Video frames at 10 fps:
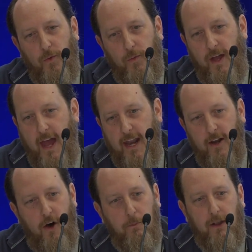we had
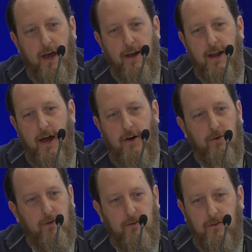it all planned
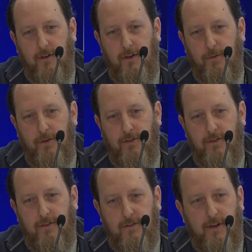out. It
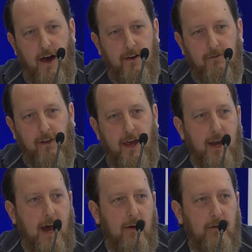was kind of
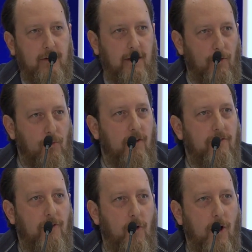laid out in a
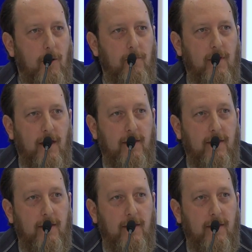rough form.